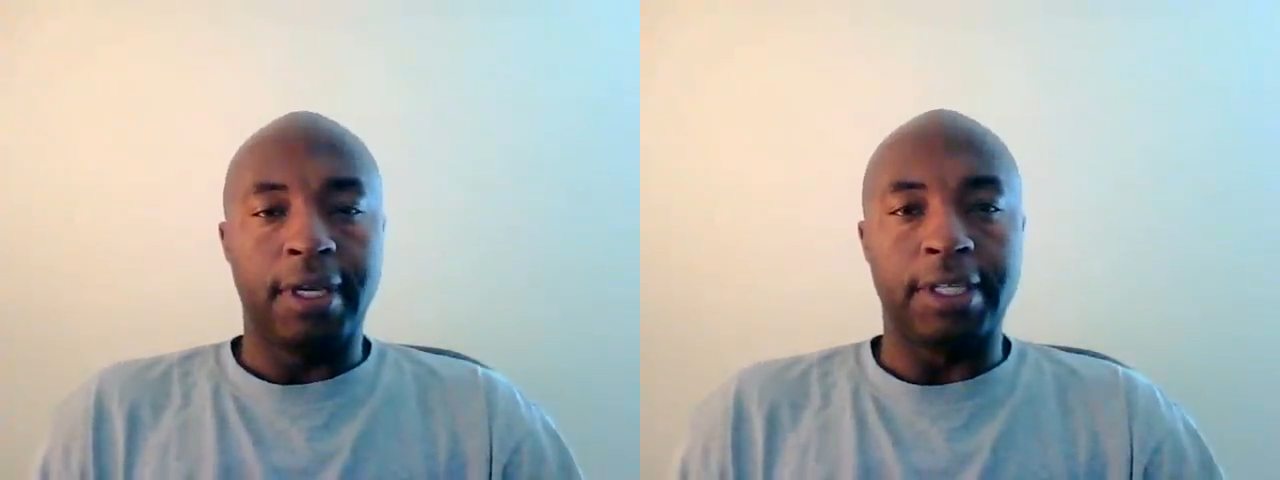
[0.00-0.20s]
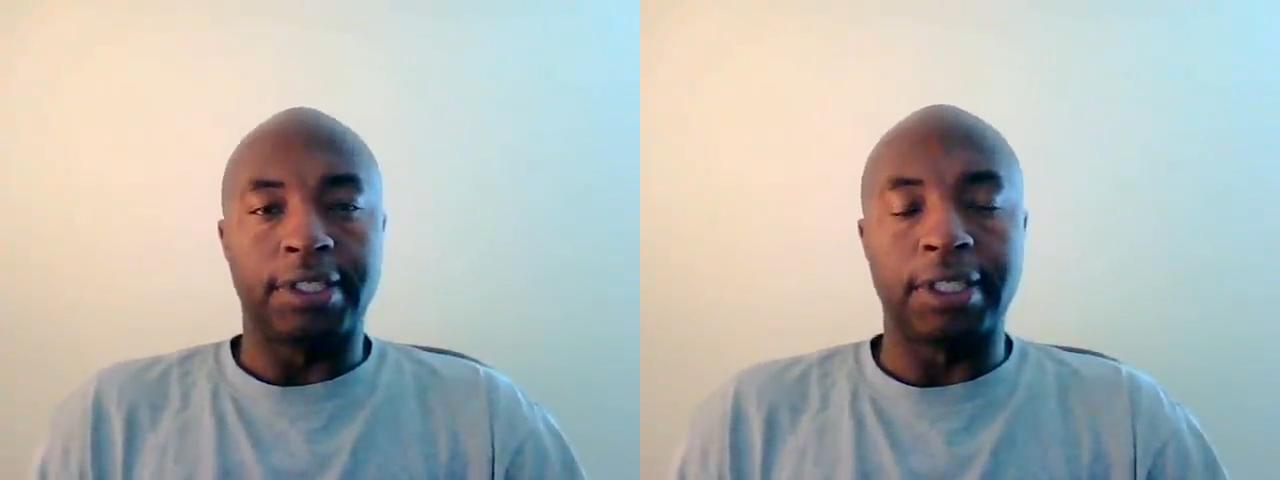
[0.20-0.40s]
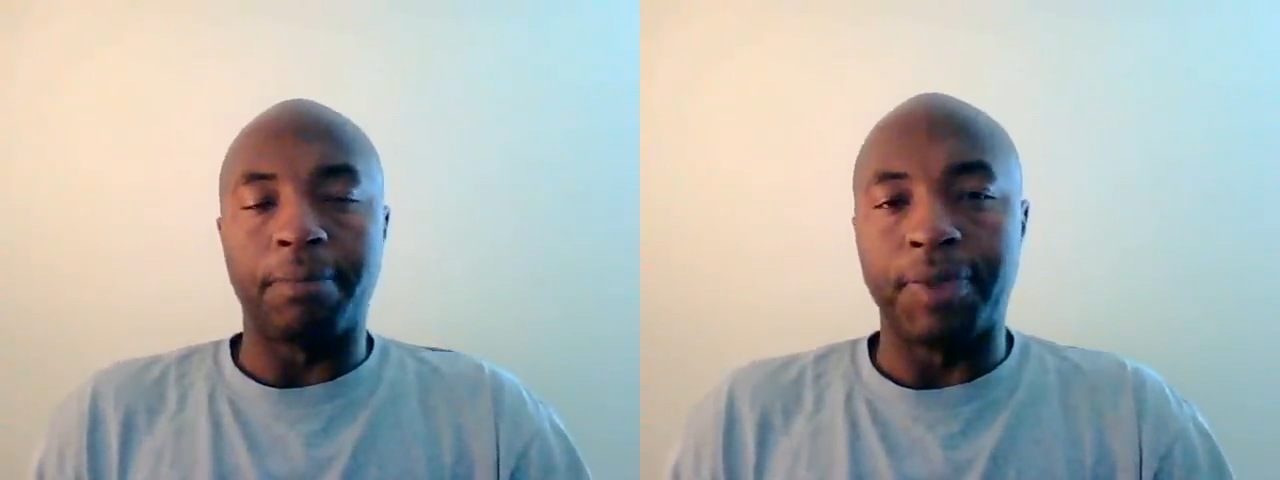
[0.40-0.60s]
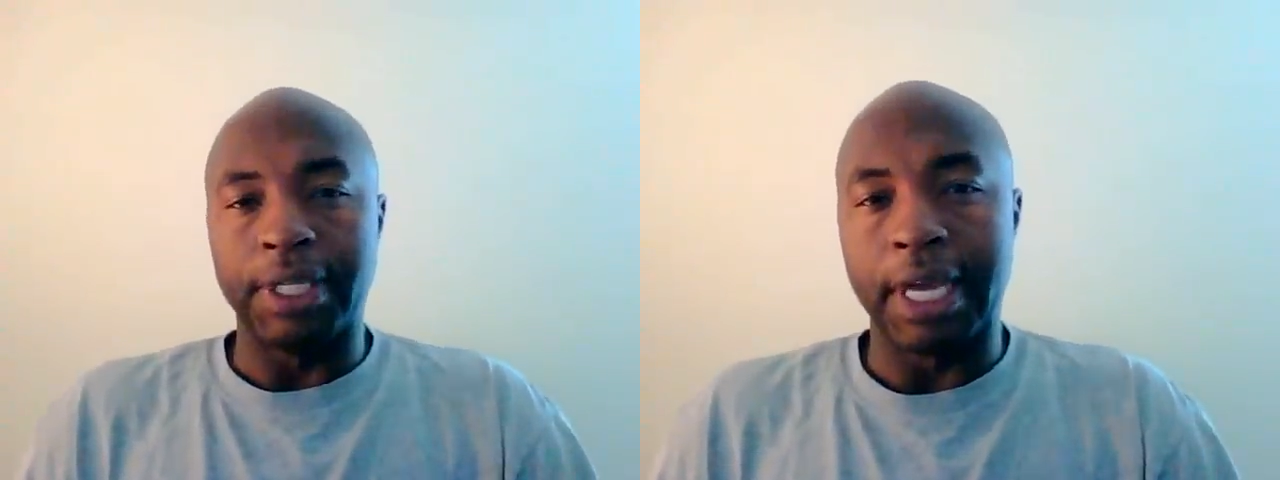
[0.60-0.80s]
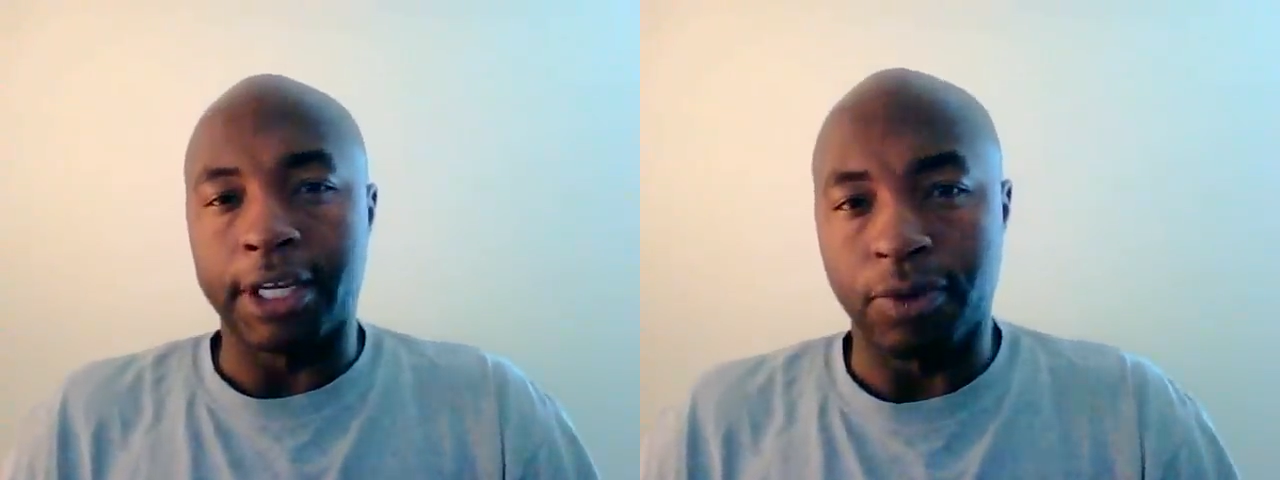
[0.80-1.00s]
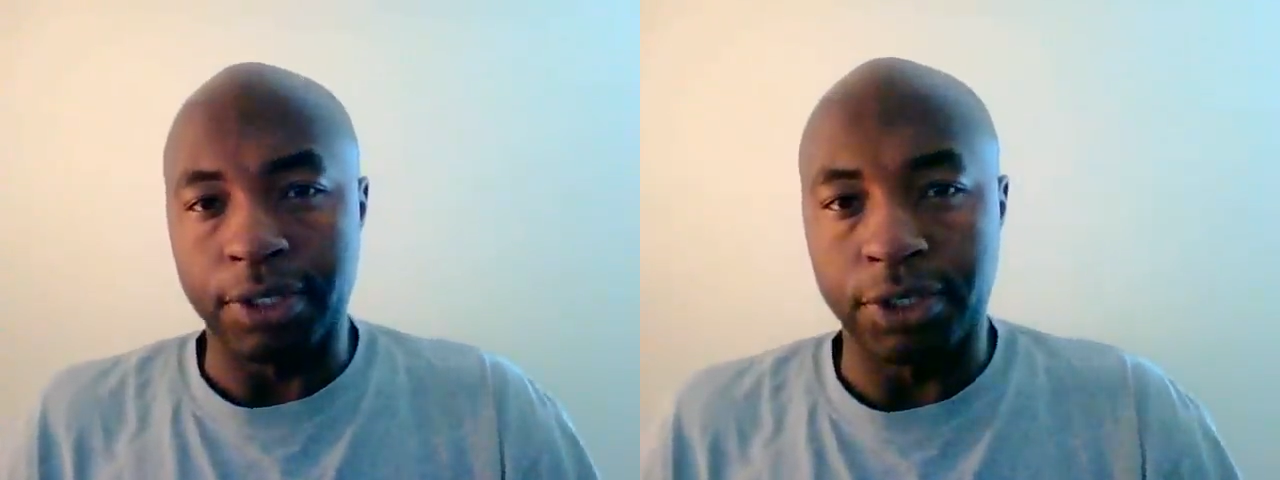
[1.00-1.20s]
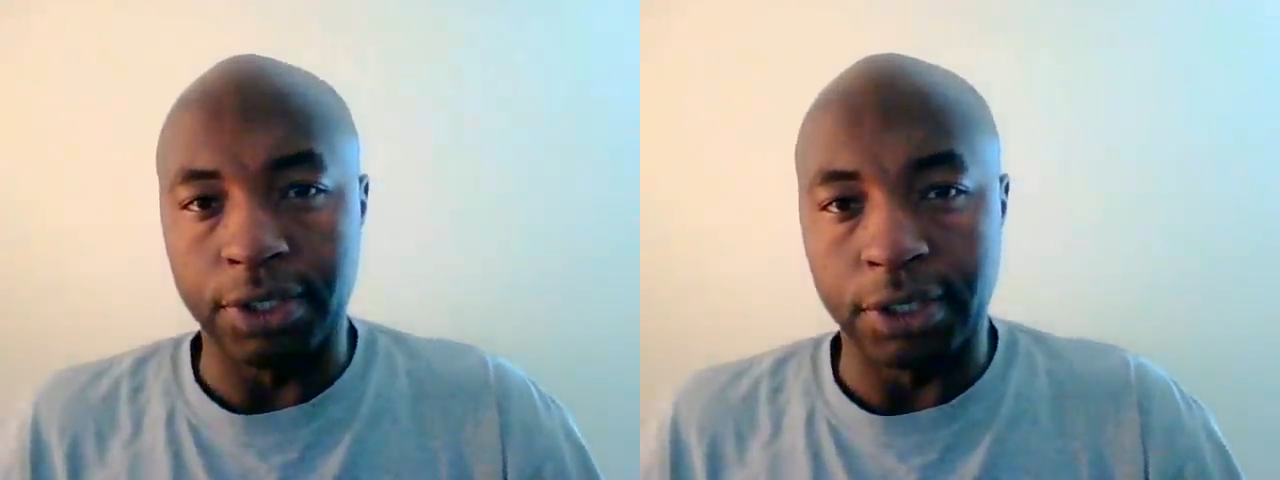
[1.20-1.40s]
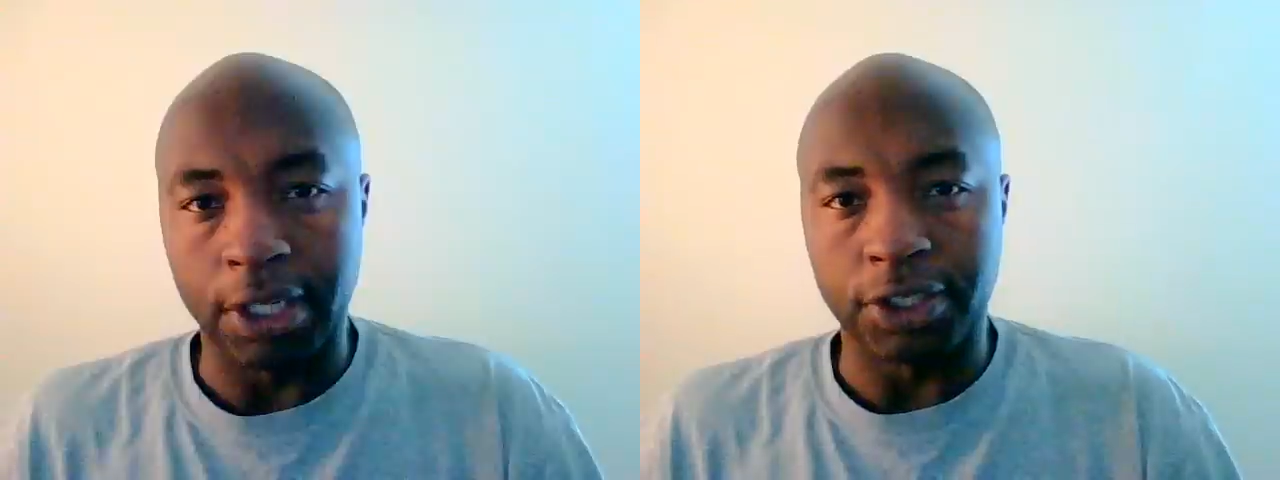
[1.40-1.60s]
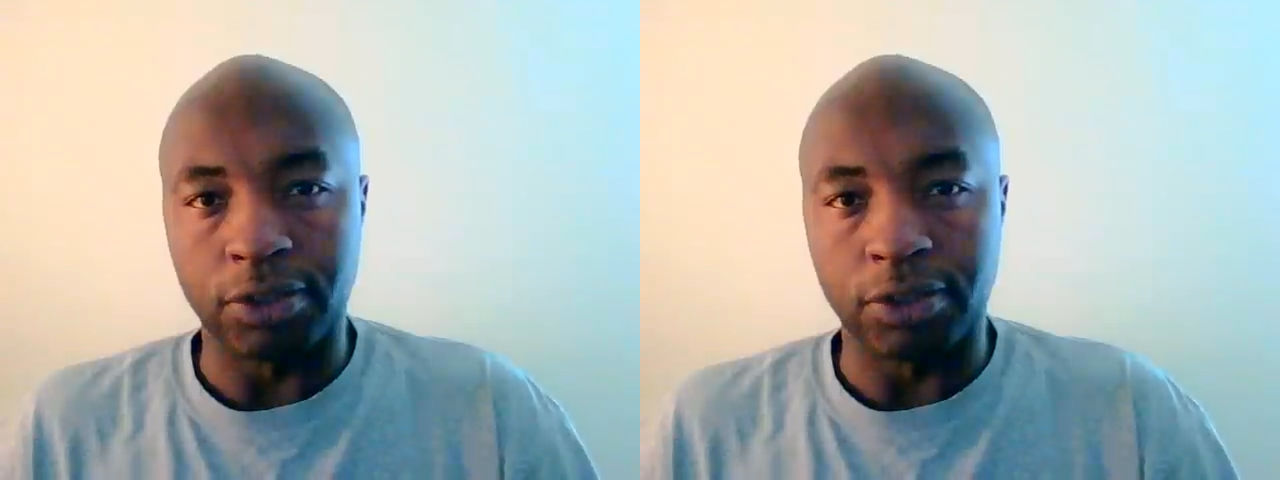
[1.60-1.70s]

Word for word: is something that Christians are